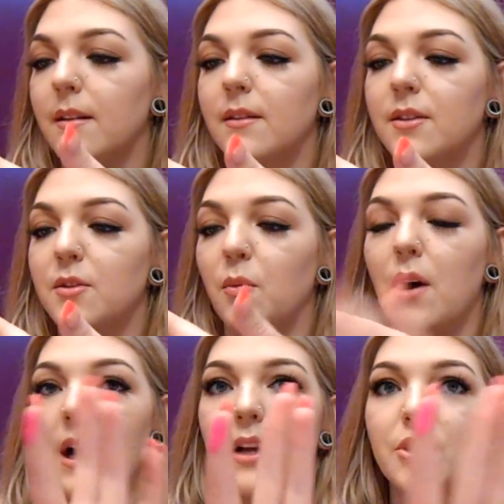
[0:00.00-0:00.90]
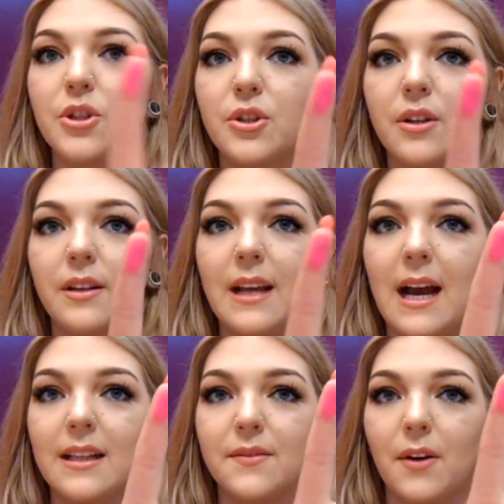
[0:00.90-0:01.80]
the swatch,
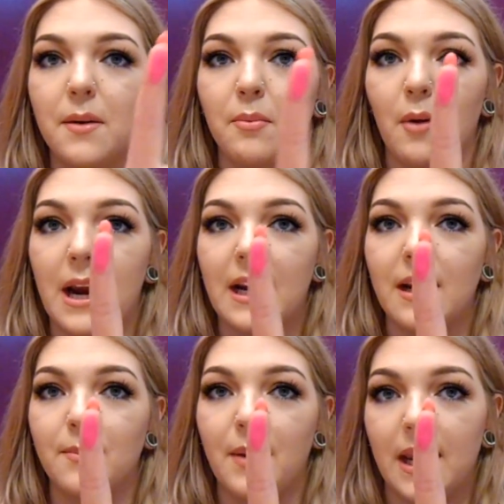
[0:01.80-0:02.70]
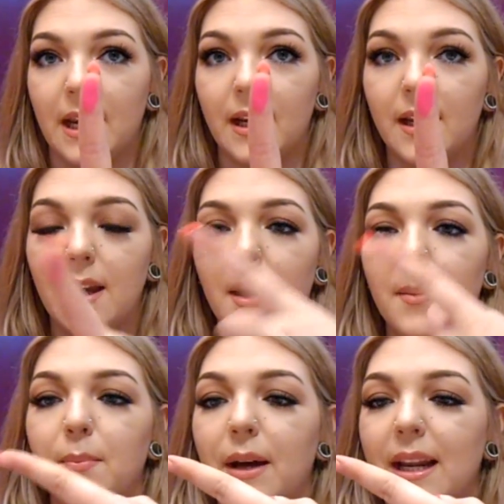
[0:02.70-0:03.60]
yeah, it's very bright and pink,
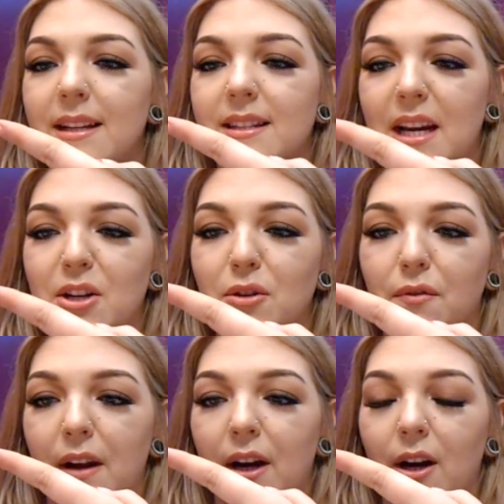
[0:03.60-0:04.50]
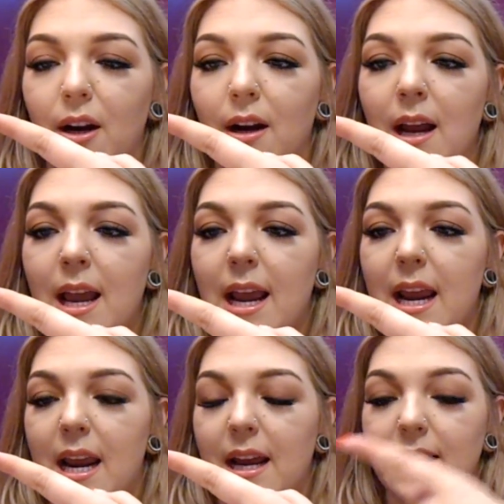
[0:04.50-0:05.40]
but it stains your finger
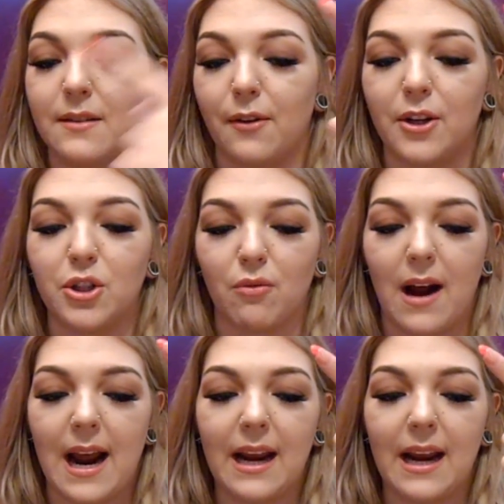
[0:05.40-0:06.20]
and it's very dry,